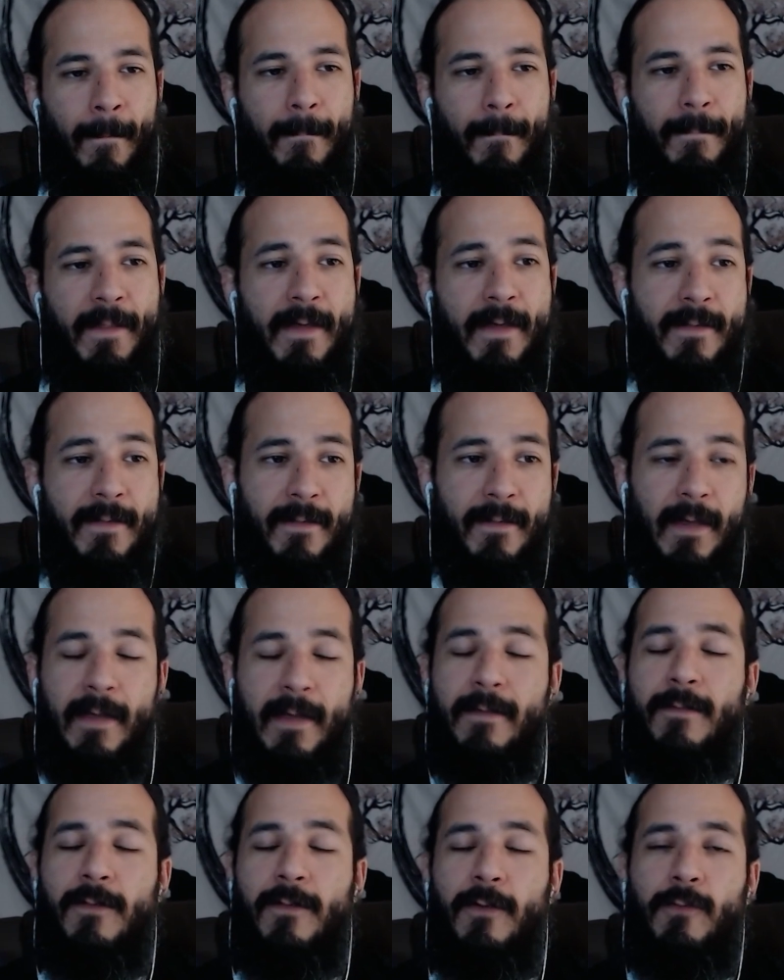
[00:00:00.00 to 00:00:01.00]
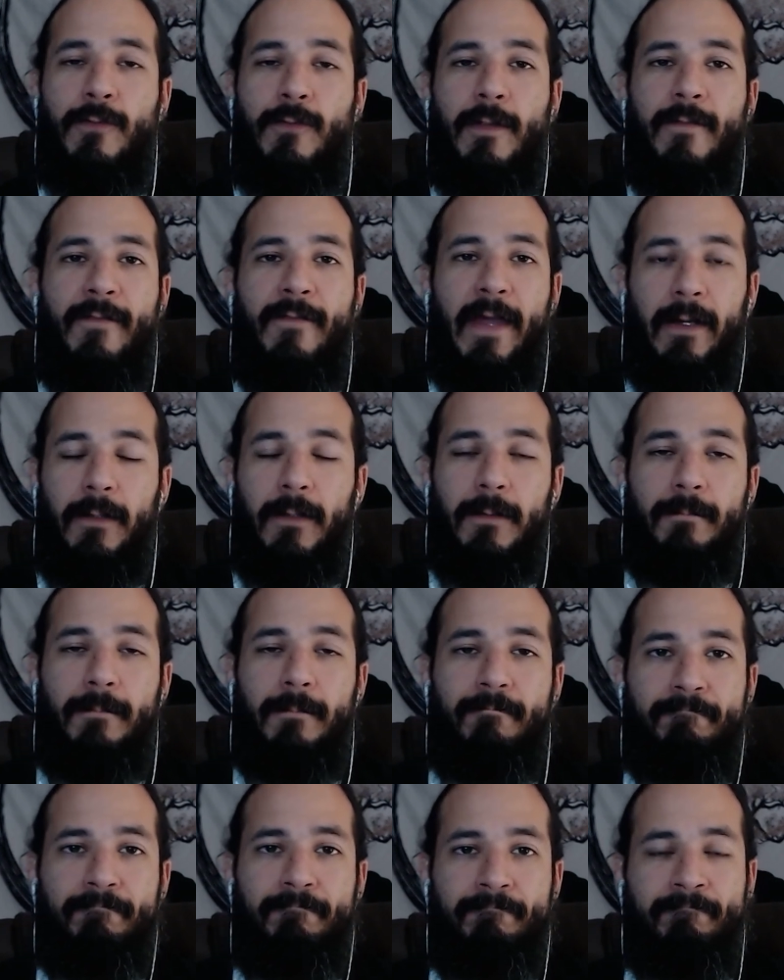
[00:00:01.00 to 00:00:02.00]
This is due to the veil,
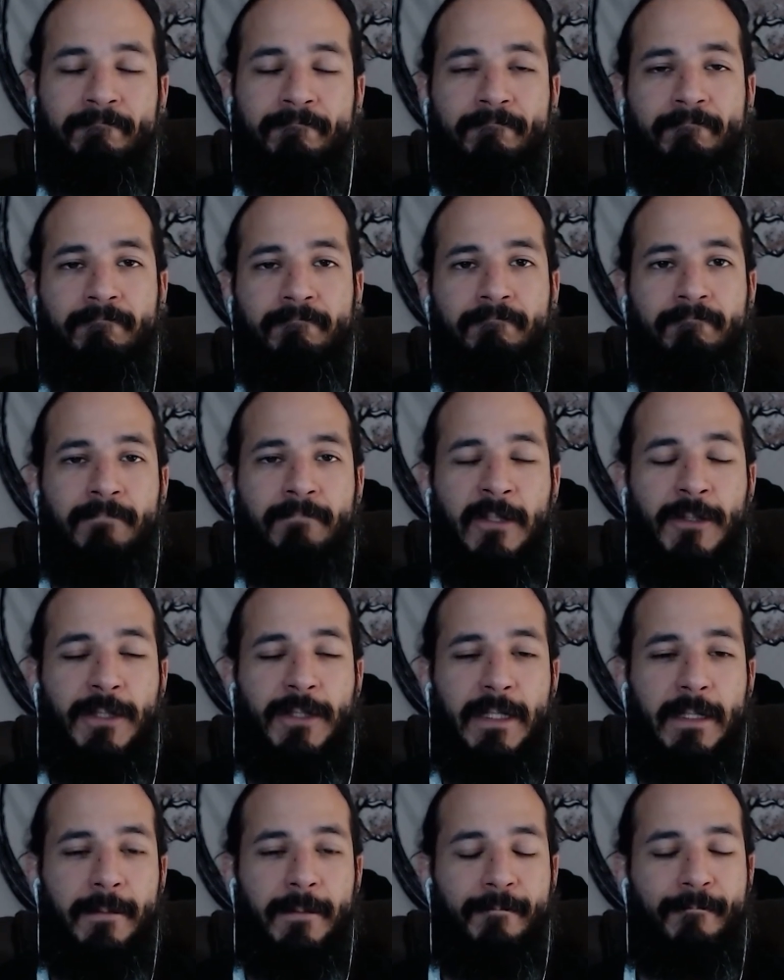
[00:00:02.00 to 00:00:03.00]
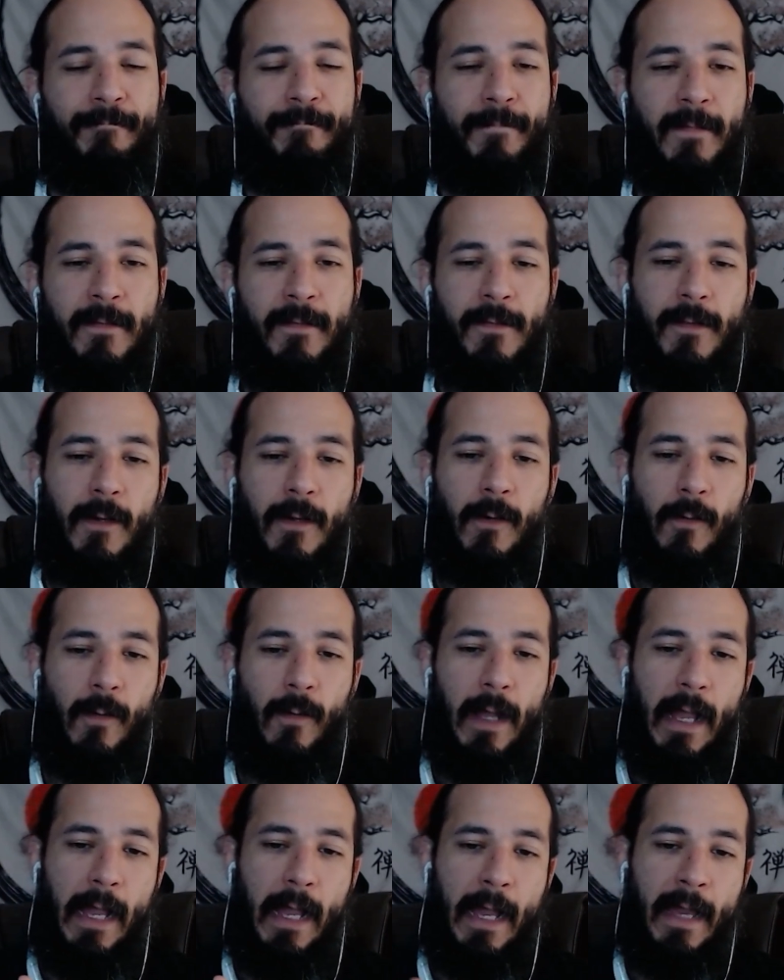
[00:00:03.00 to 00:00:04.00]
you see? And so
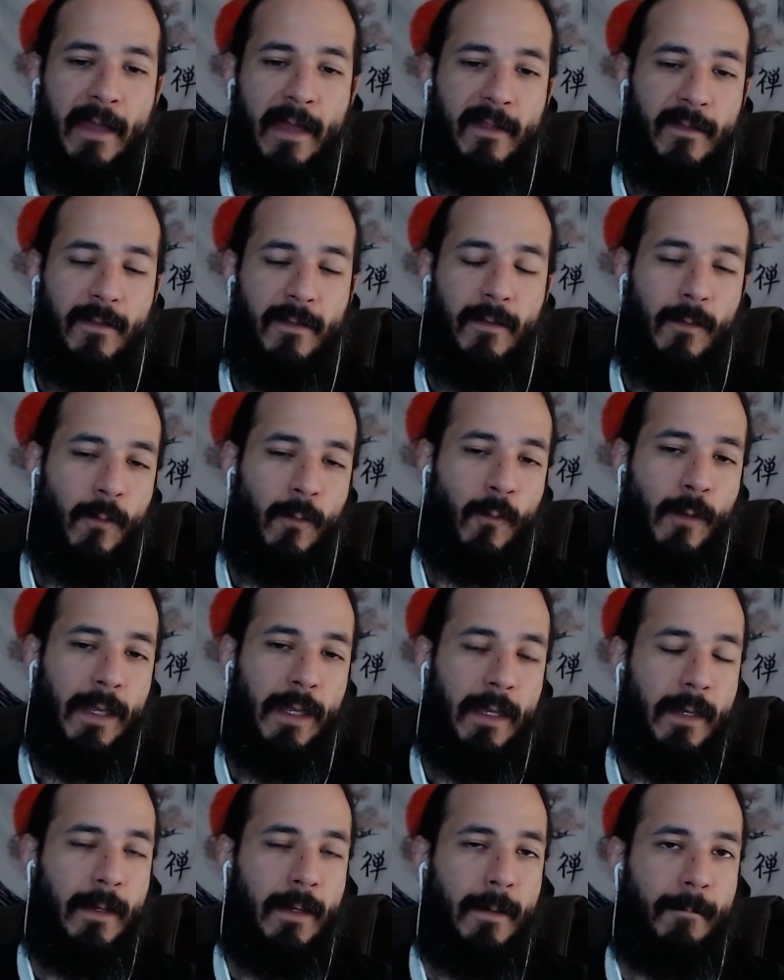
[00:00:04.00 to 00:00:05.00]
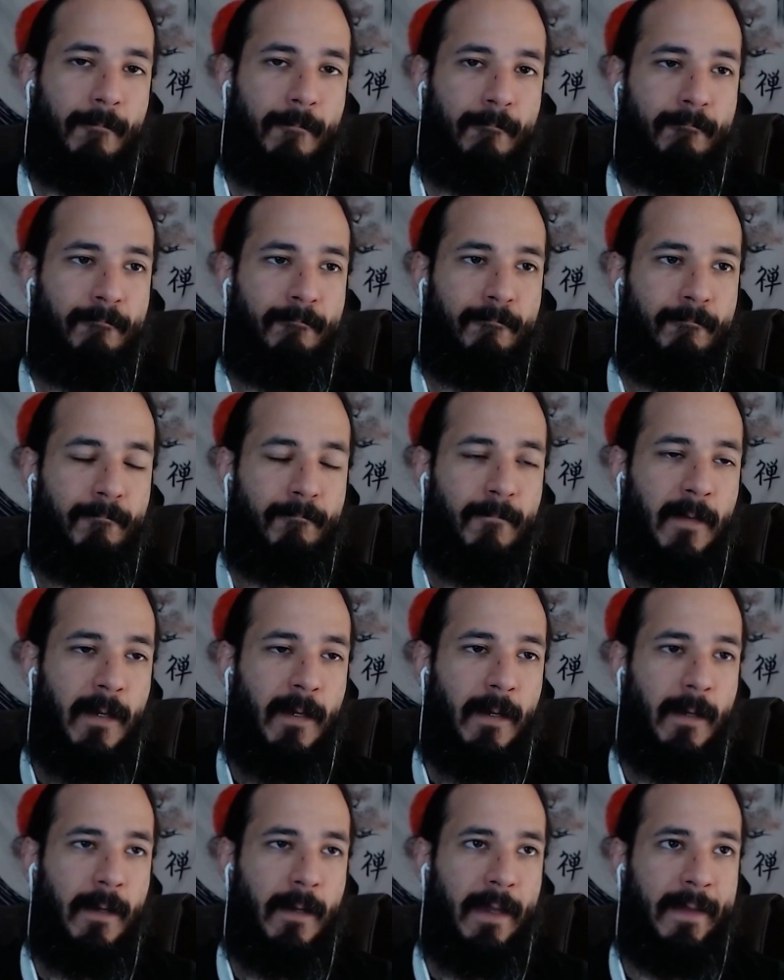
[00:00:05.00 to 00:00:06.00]
as we
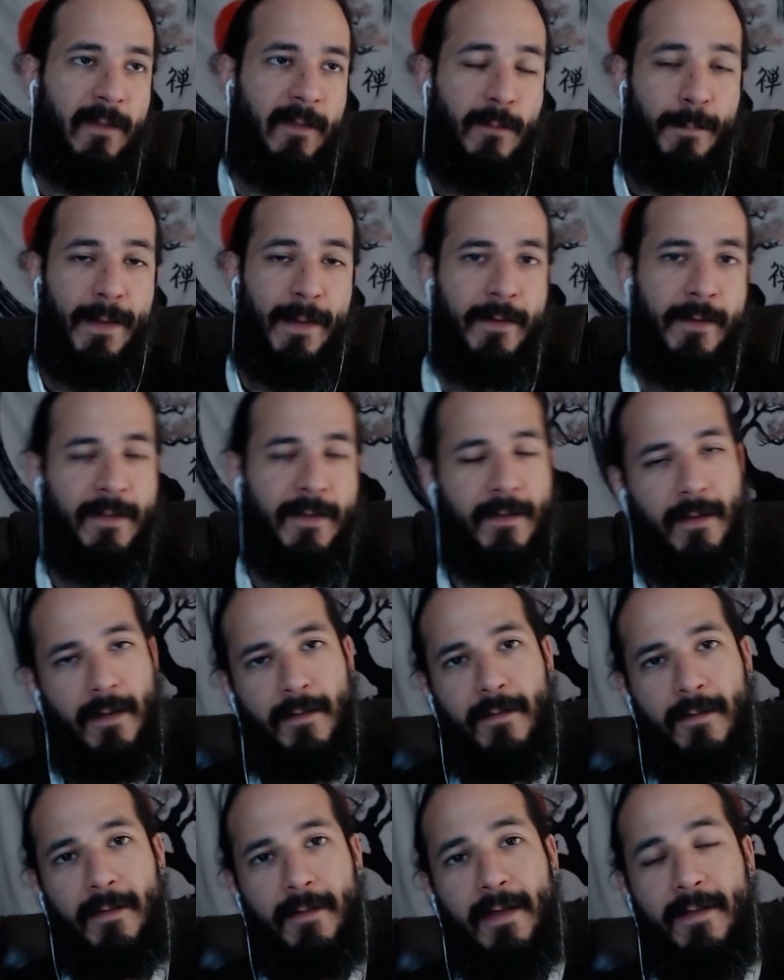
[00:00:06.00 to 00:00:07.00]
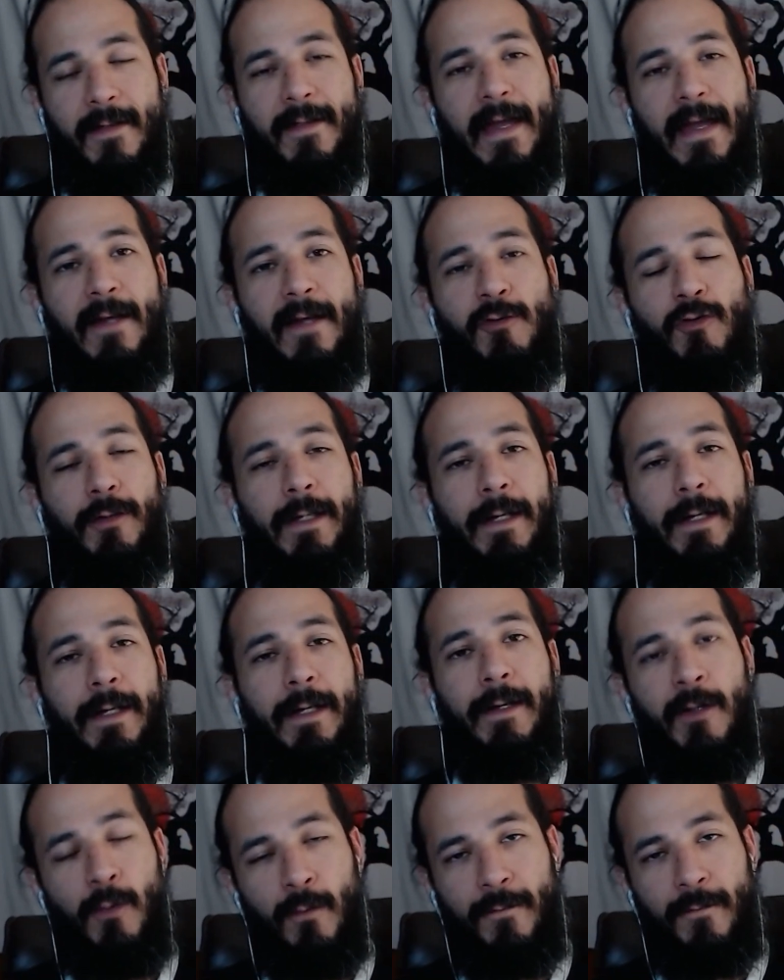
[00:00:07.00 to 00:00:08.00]
experience this. This is actually
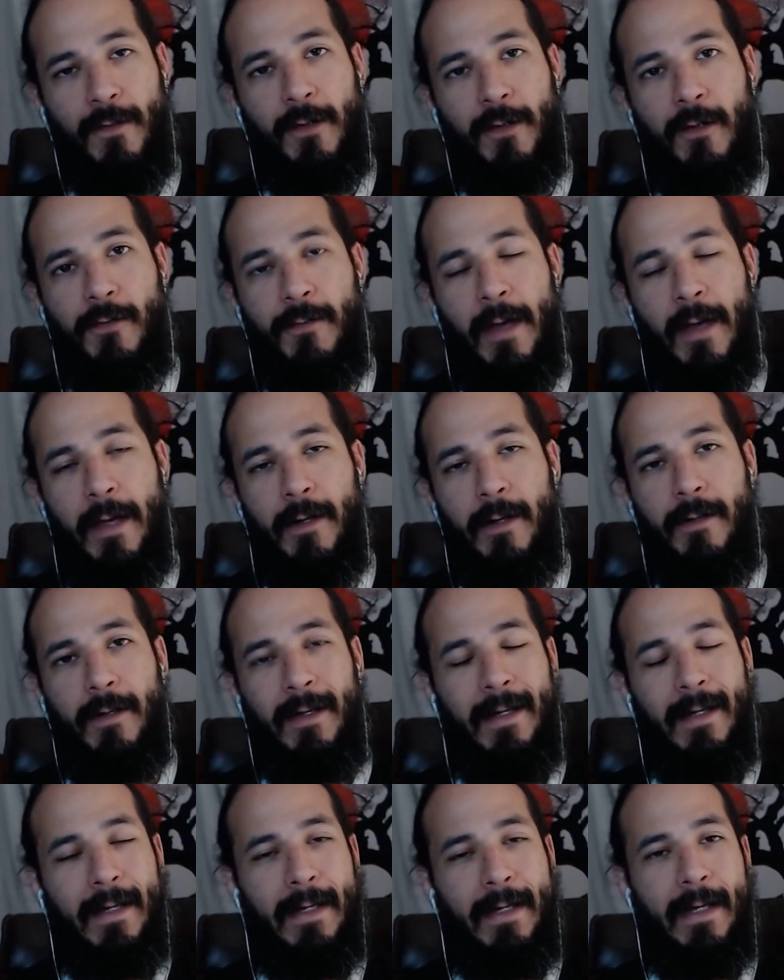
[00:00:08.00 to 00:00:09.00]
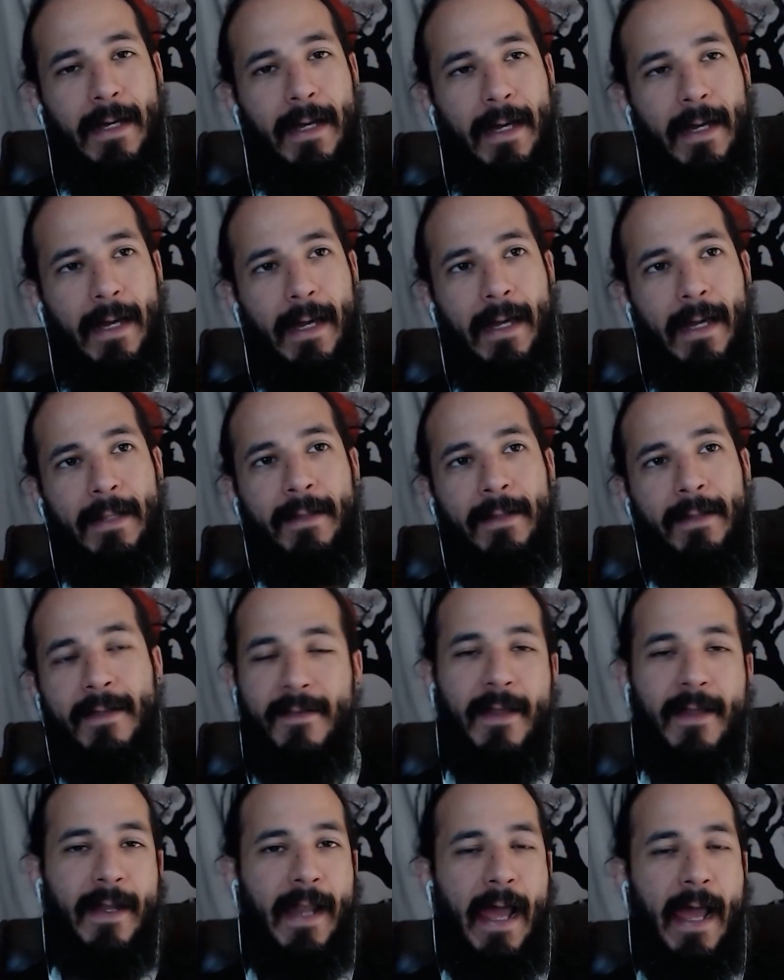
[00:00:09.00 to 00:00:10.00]
new for the creator, and this
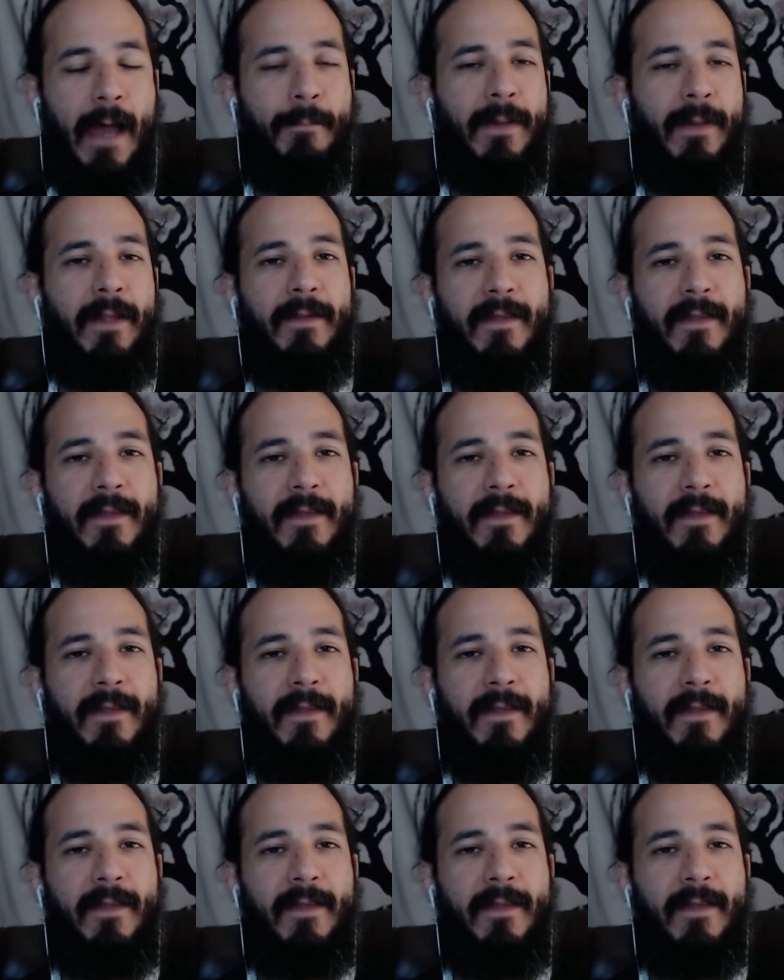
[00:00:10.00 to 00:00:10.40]
didn't happen at the